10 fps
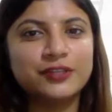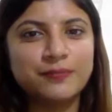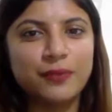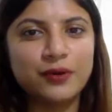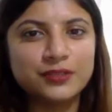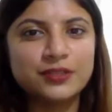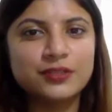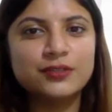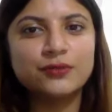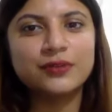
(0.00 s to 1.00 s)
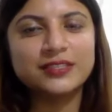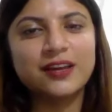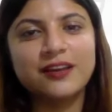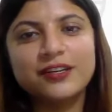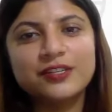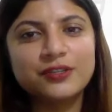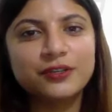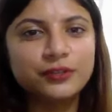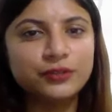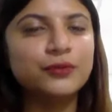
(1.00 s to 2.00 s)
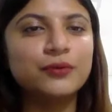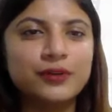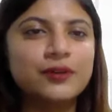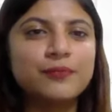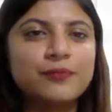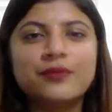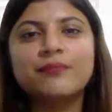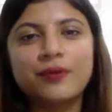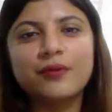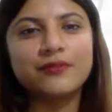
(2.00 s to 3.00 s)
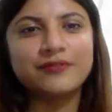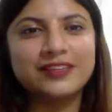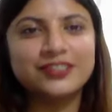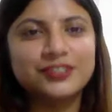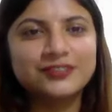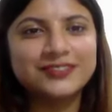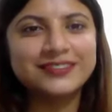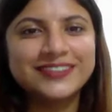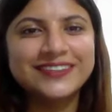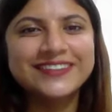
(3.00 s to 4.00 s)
responses to discourage nuclear proliferations.